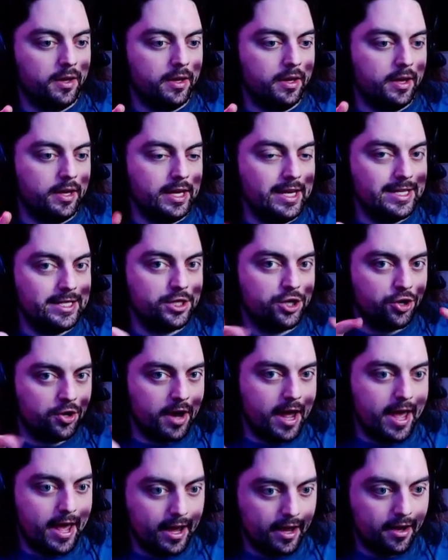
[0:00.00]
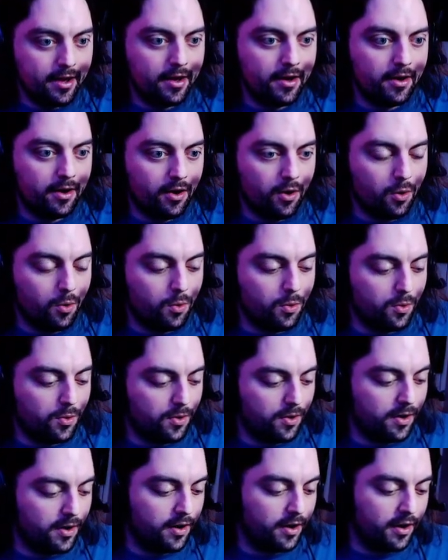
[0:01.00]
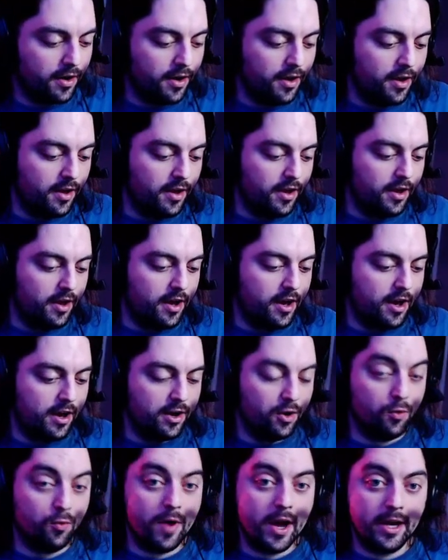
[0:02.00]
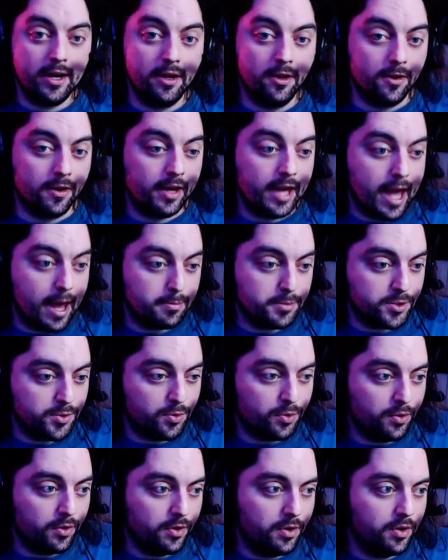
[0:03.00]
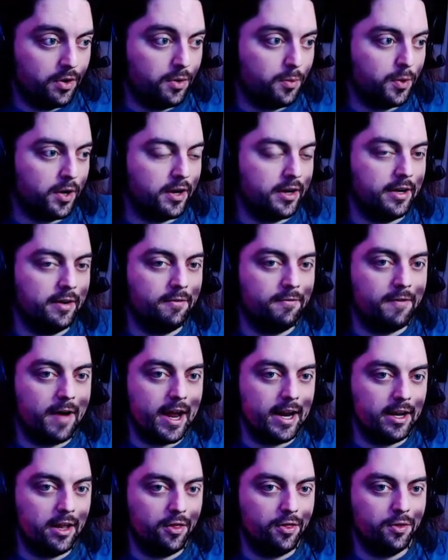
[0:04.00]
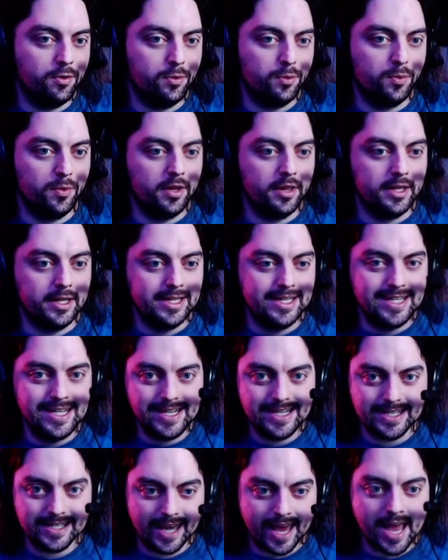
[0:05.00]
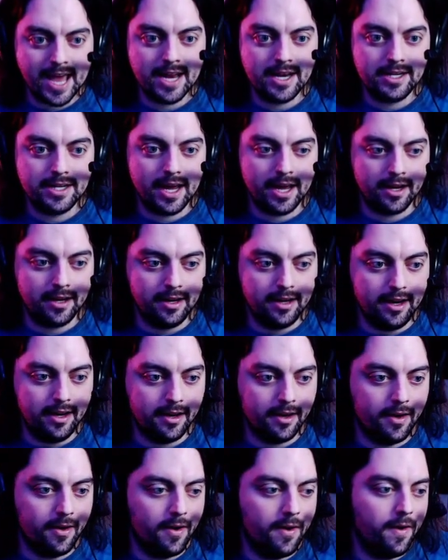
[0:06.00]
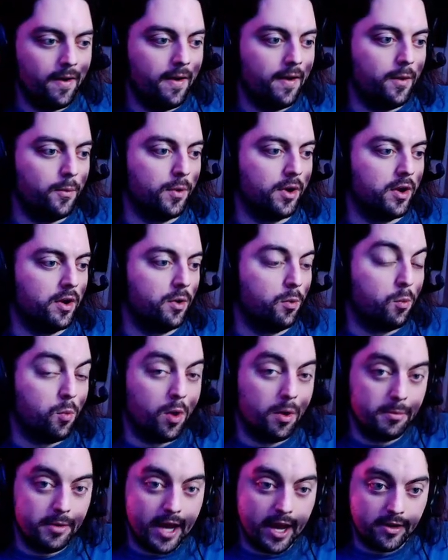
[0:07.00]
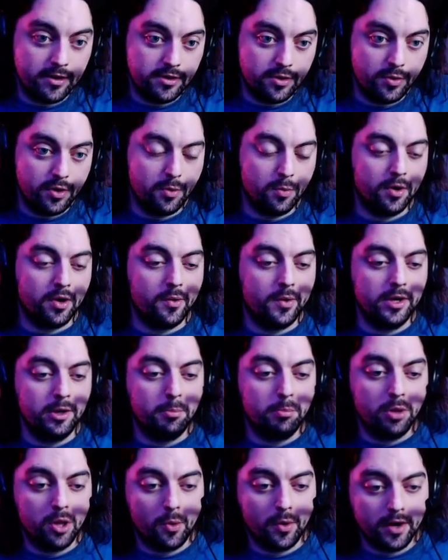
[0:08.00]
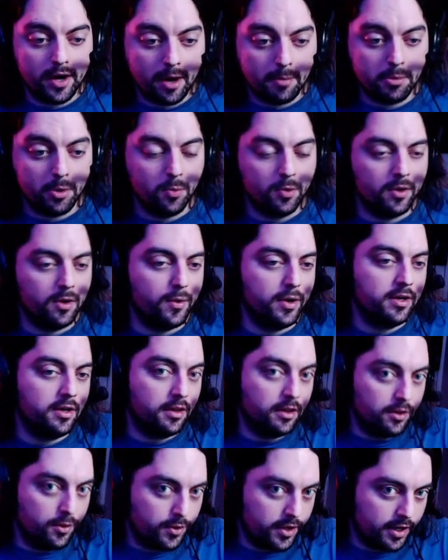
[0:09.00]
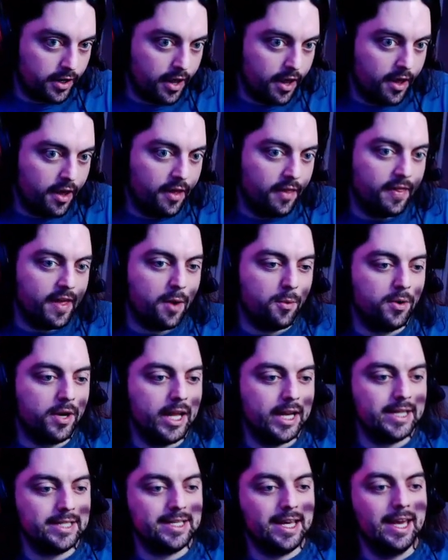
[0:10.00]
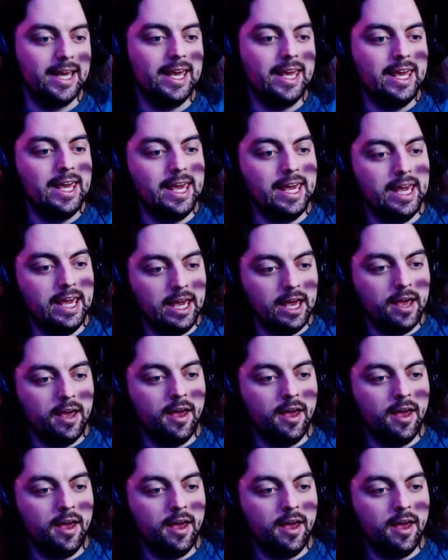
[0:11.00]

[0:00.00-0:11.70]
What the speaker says: Easter egg or a regular capsule. We're going to find it through the D-scan technique. We're going to warp down to it. We're going to blow it up. We're going to loot it. That will get us a key.